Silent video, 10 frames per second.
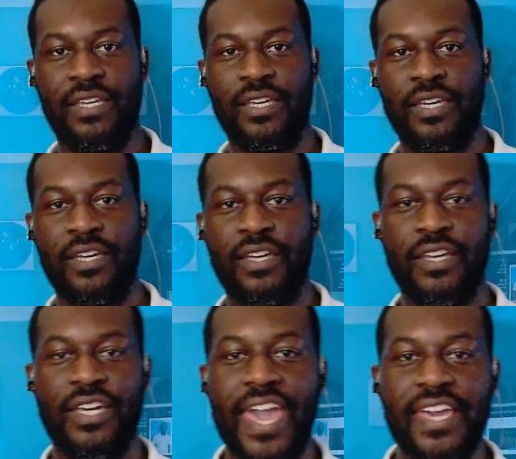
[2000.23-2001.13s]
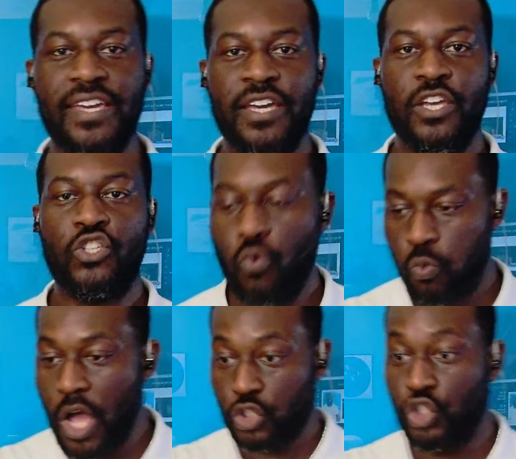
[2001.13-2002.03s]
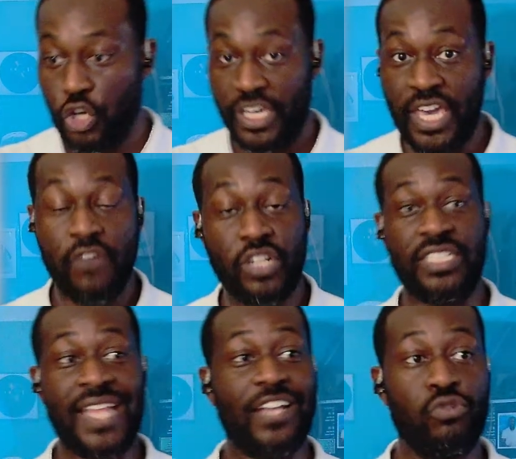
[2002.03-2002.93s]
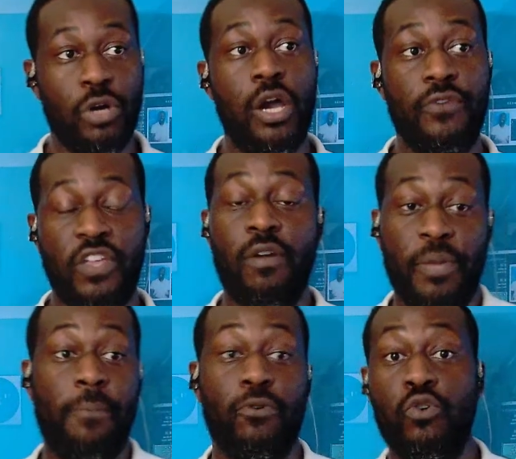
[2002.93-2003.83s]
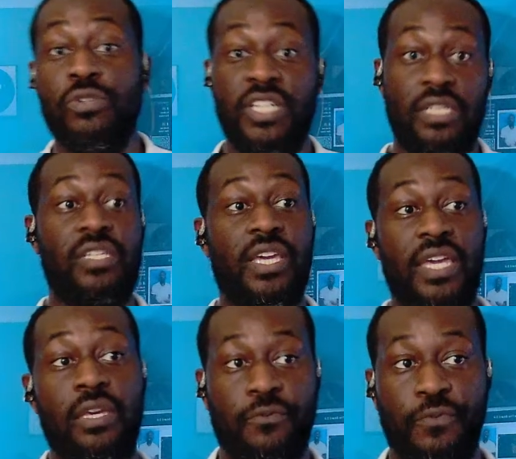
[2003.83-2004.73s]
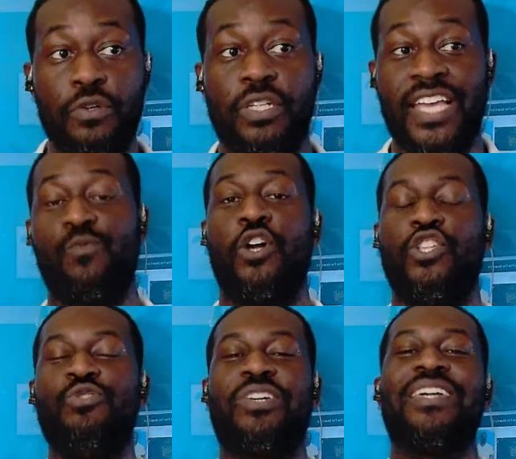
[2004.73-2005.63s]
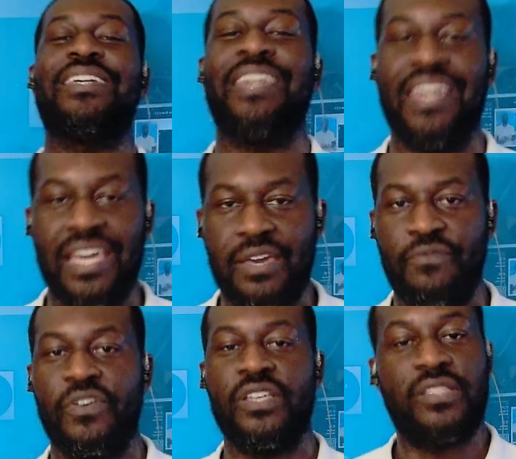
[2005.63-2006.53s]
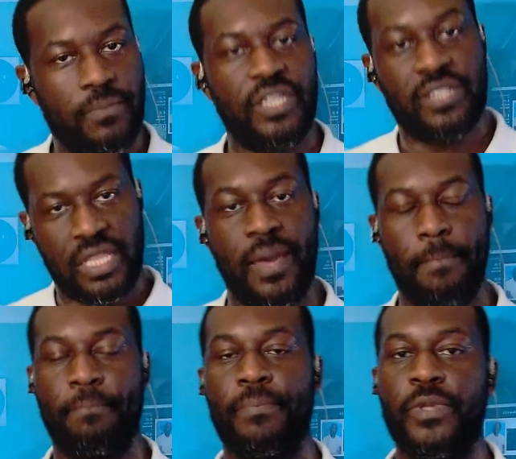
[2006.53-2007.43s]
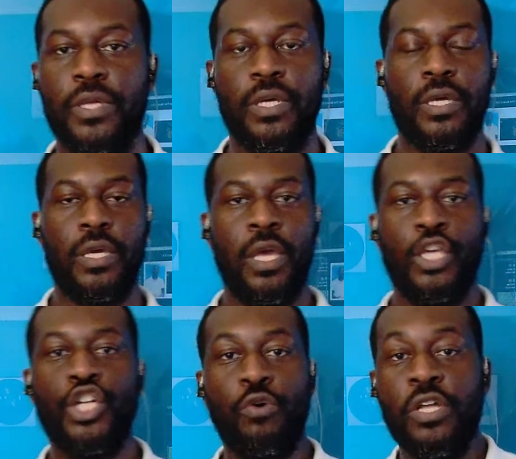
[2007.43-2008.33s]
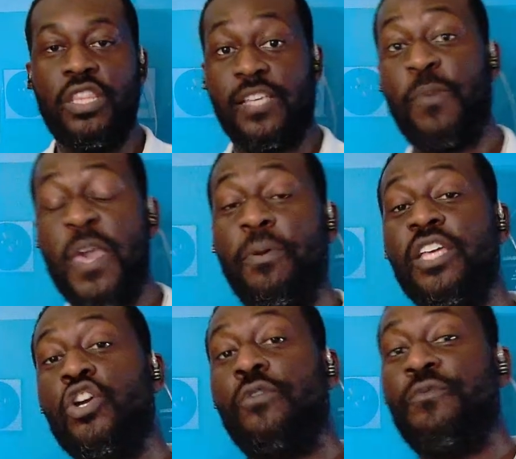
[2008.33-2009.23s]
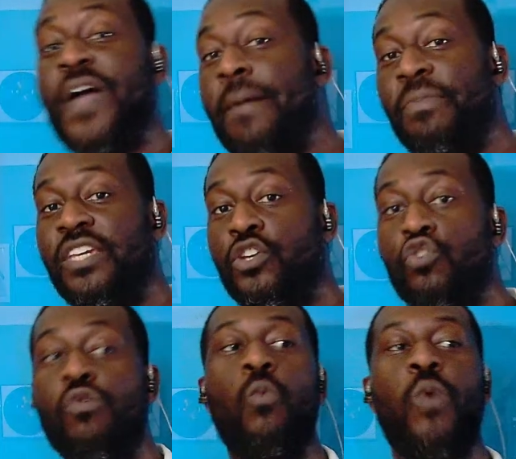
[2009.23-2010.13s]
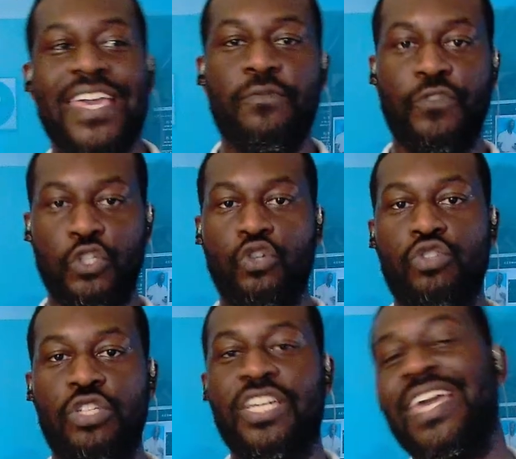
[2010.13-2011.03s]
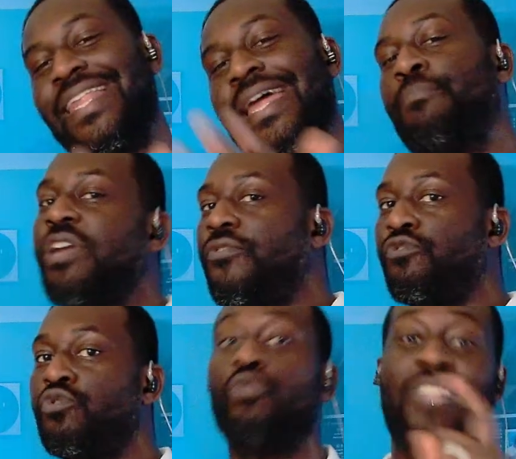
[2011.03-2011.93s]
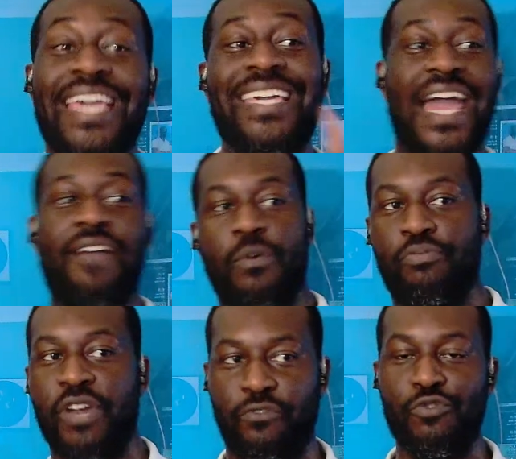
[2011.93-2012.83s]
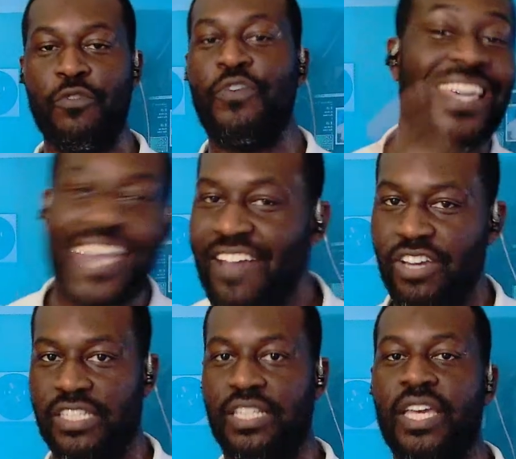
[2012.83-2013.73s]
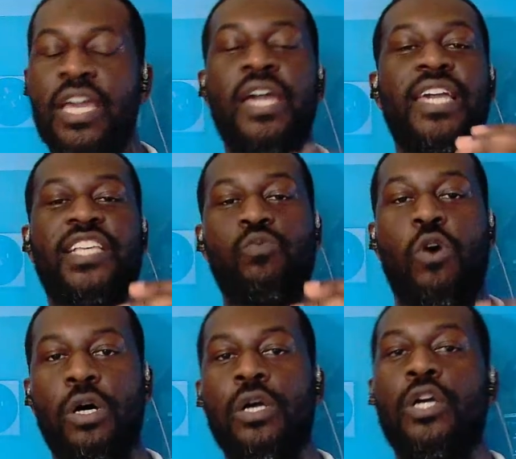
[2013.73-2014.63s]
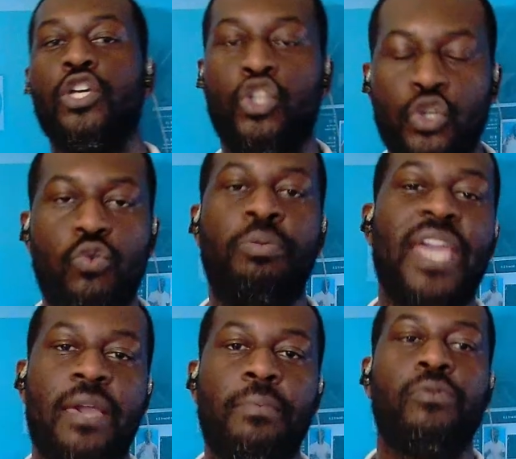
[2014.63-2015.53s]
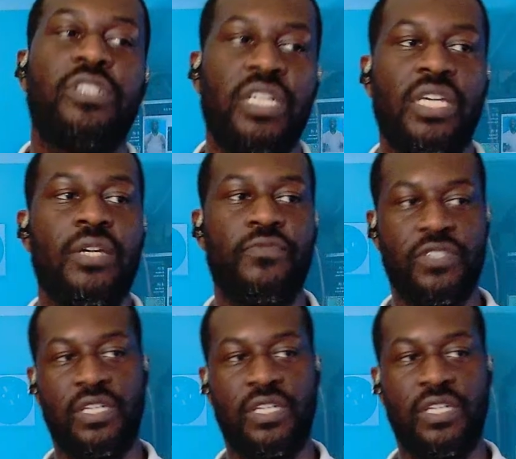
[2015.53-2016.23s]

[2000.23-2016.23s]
Okay? So whilst you're here on this natural earth, there are people who need to eat food. Guess what? You can give something to them. You know, there's people in your family who are waiting for you to get that breakthrough so they can have a breakthrough vicariously. Guess what? You'll be able to give to them.